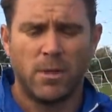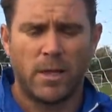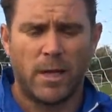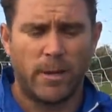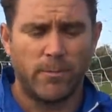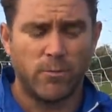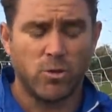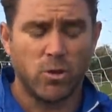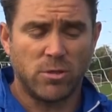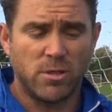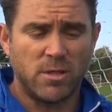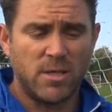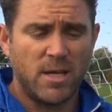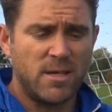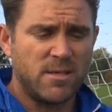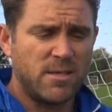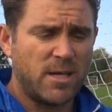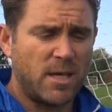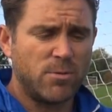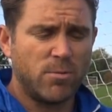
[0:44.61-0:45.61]
So
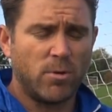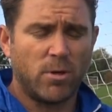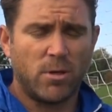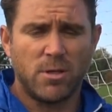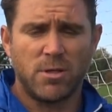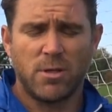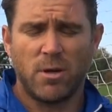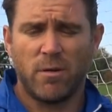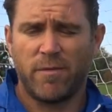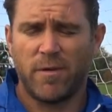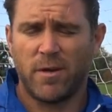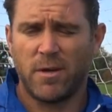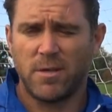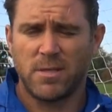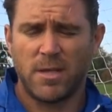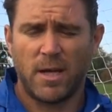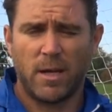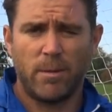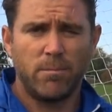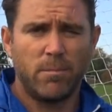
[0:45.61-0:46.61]
today's session, we've got the two
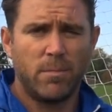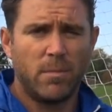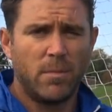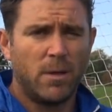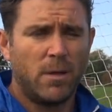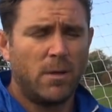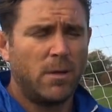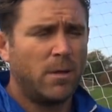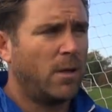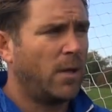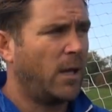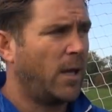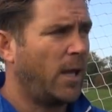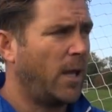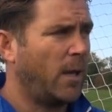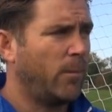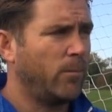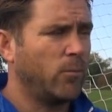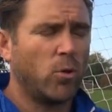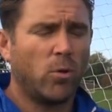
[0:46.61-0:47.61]
first team
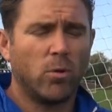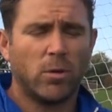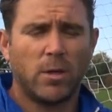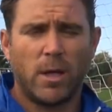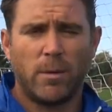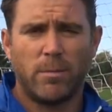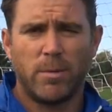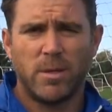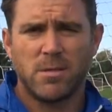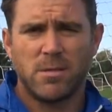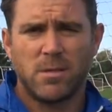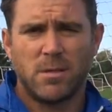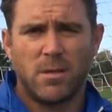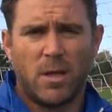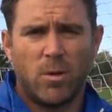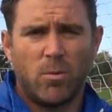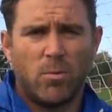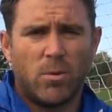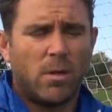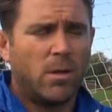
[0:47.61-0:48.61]
goalkeepers,
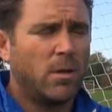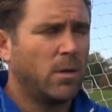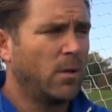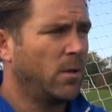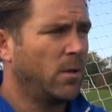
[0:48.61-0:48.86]
Luke,